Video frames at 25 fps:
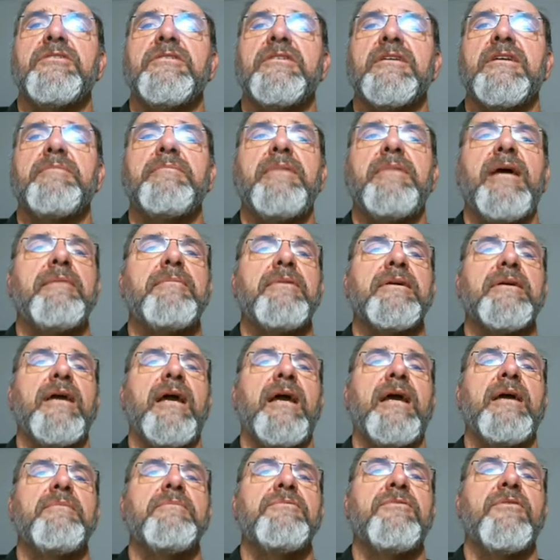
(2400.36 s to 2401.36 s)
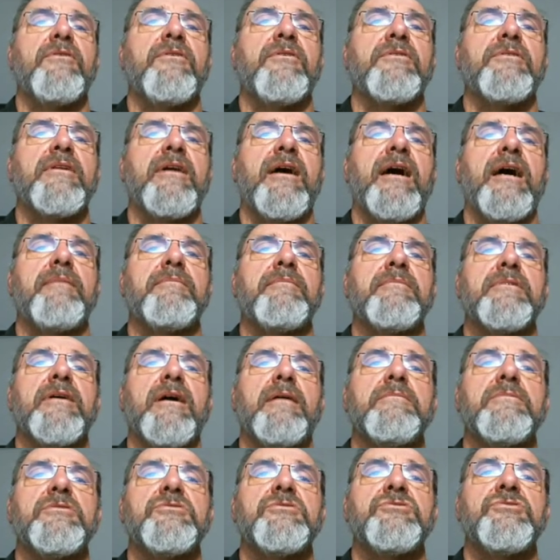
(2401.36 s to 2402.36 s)
the commandment came forth, and I am
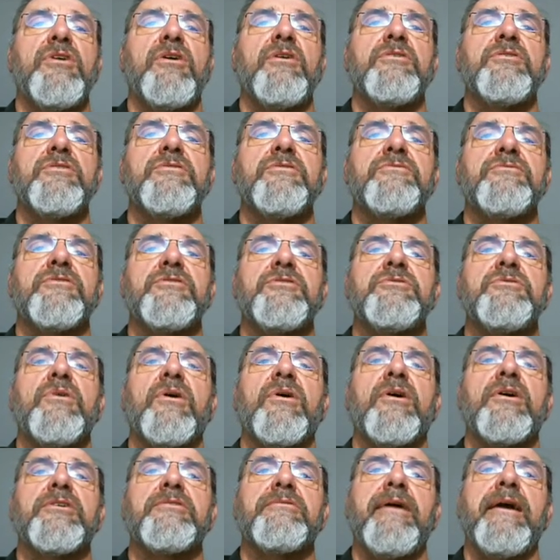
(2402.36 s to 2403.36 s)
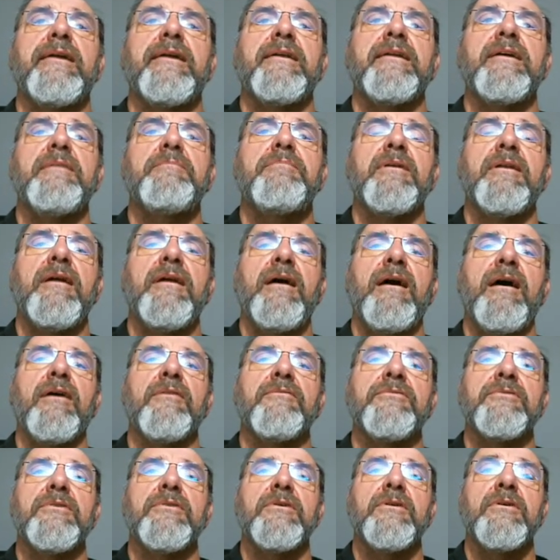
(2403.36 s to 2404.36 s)
come to show you, for you are greatly
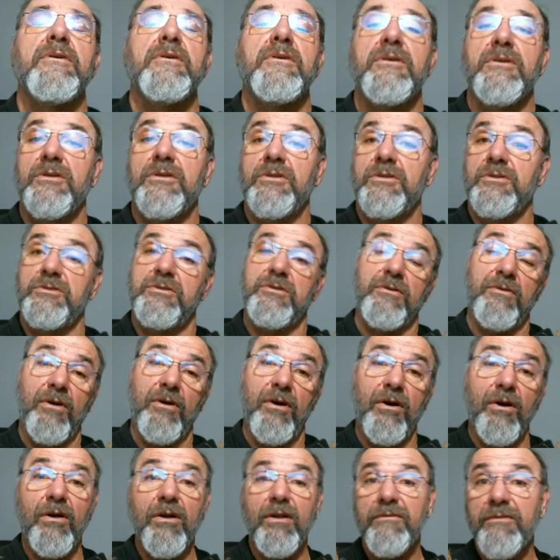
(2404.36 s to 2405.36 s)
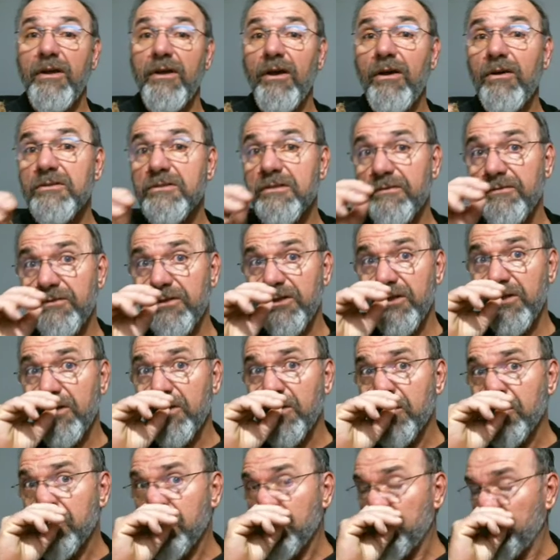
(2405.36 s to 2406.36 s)
beloved. So all of those of
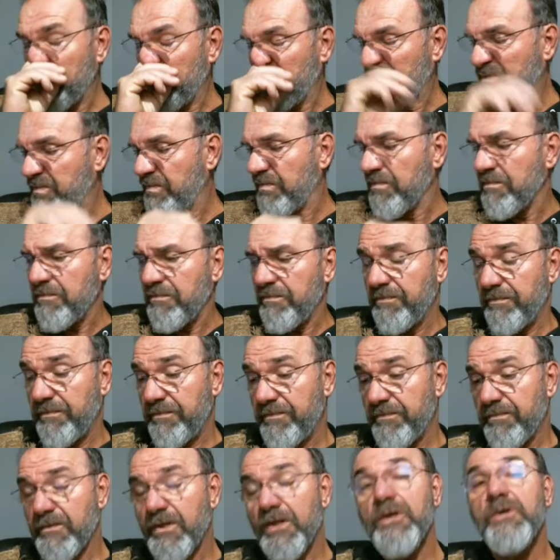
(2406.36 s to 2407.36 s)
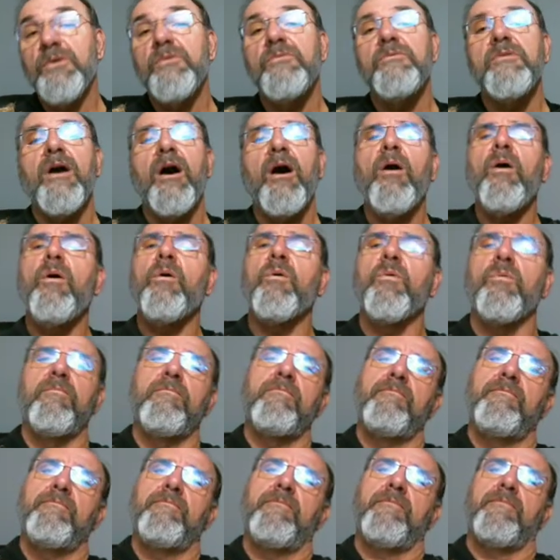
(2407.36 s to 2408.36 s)
you who know
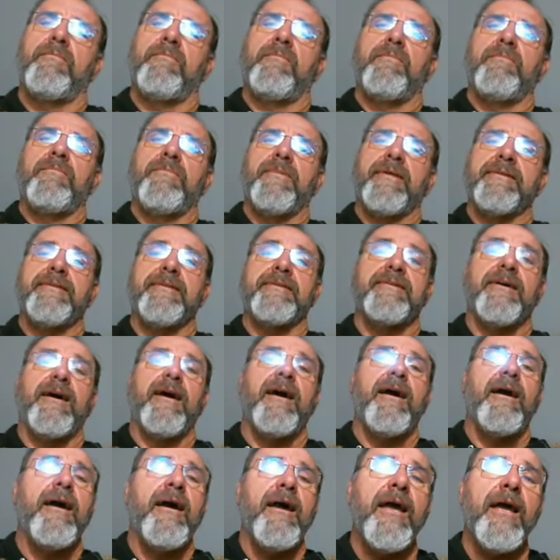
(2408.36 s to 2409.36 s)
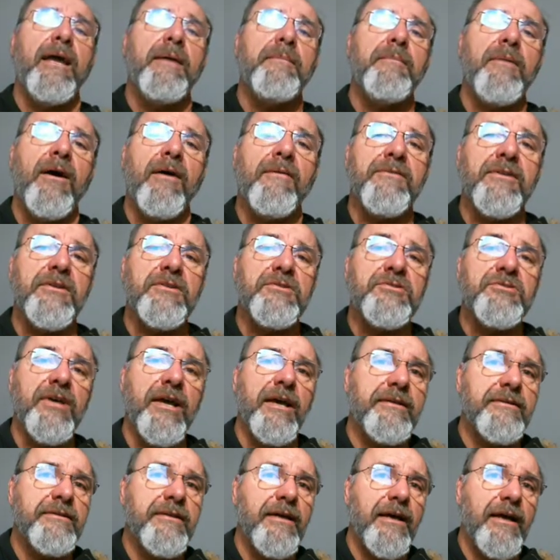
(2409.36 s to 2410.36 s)
that the time of the
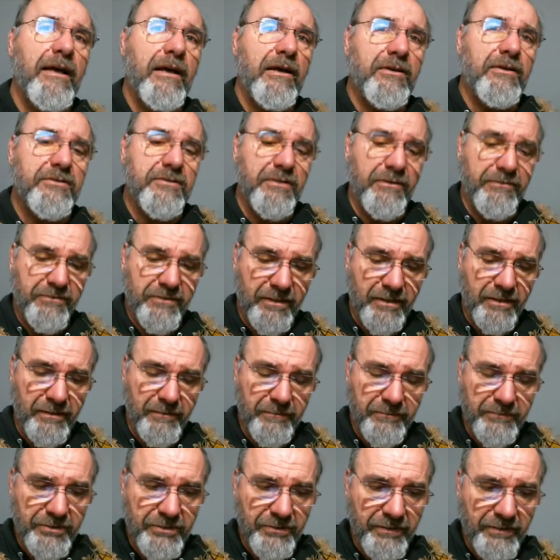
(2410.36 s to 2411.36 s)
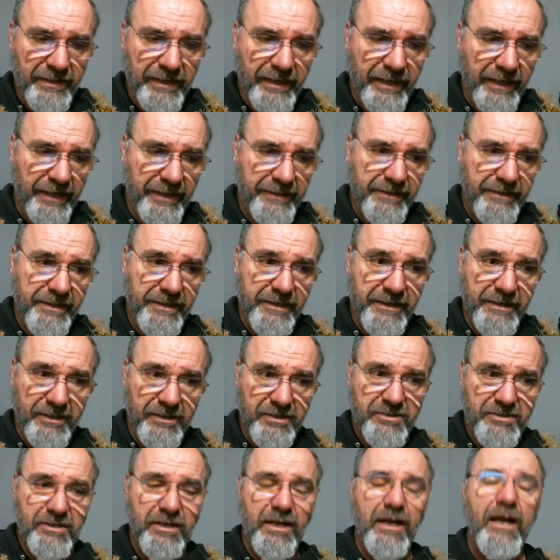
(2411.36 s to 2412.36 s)
Gentiles have come to an end, and it
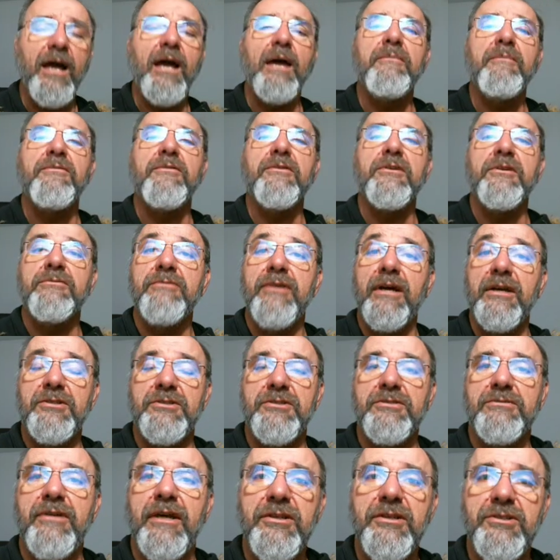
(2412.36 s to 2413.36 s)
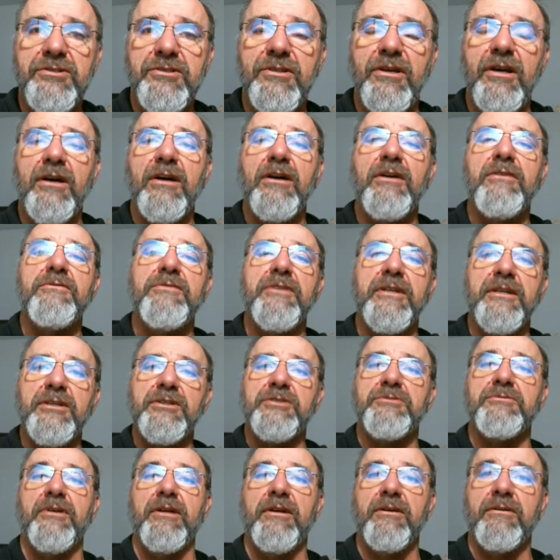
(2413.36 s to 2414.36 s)
is time for the restoration of
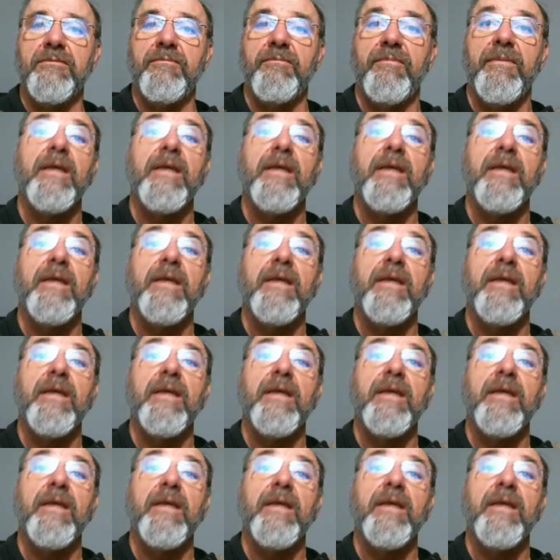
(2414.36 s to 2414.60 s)
Israel.